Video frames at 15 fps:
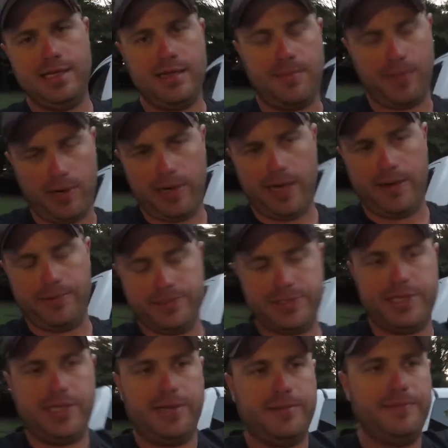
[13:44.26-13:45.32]
a burnout was
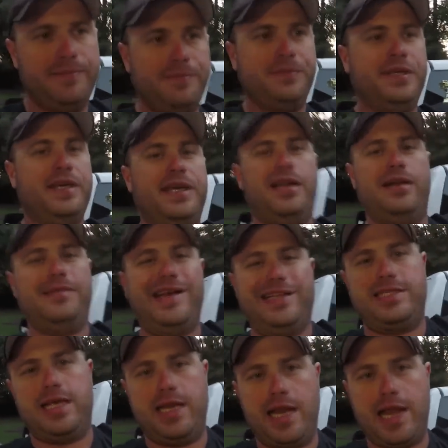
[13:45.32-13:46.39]
done. And I'm not
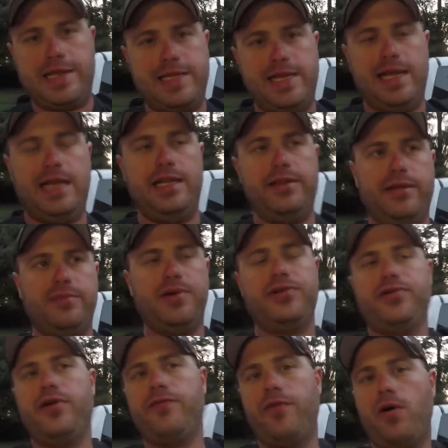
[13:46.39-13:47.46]
saying that did anything, but I
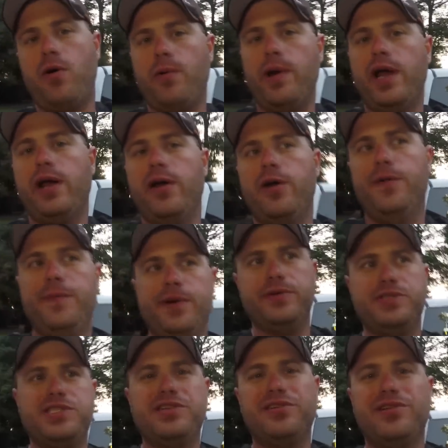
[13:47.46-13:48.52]
drove the whole way home, and I
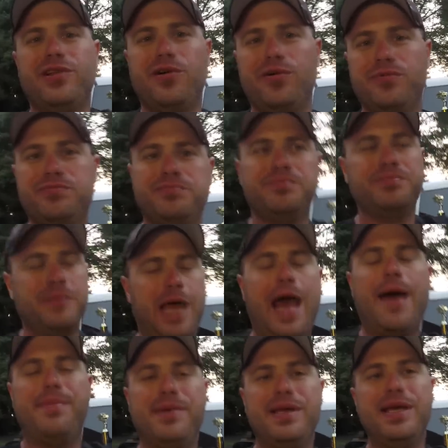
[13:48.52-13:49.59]
was still a little
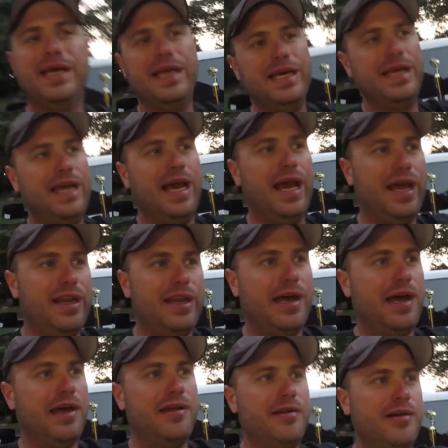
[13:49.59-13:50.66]
happy and
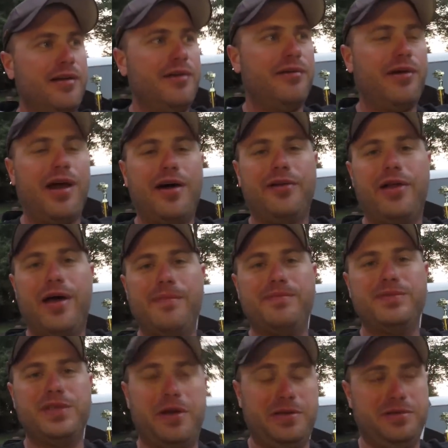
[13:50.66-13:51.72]
riled
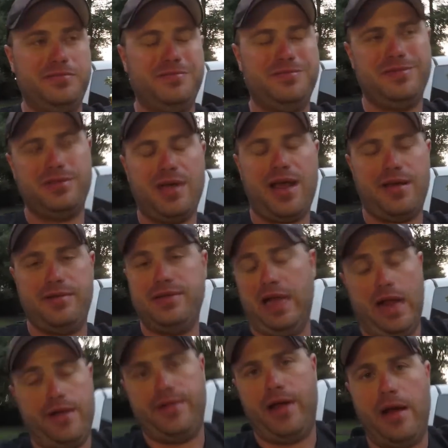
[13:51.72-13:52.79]
up. So
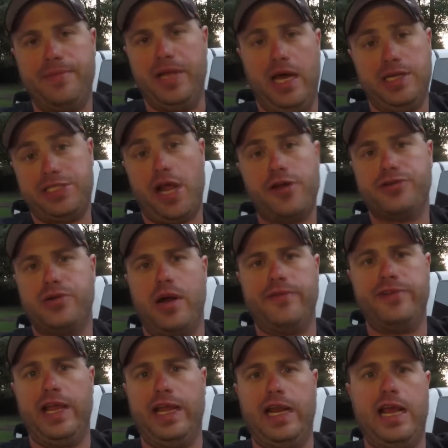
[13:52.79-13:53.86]
I'll be honest, I was
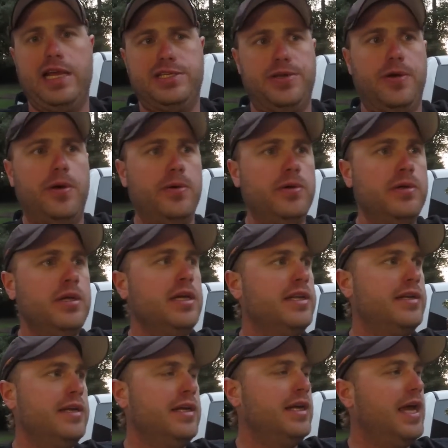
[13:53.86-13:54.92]
driving like an asshole
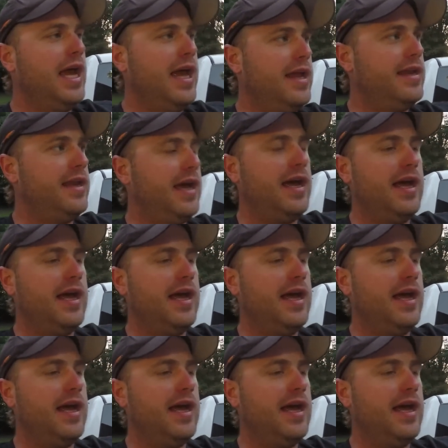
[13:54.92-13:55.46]
and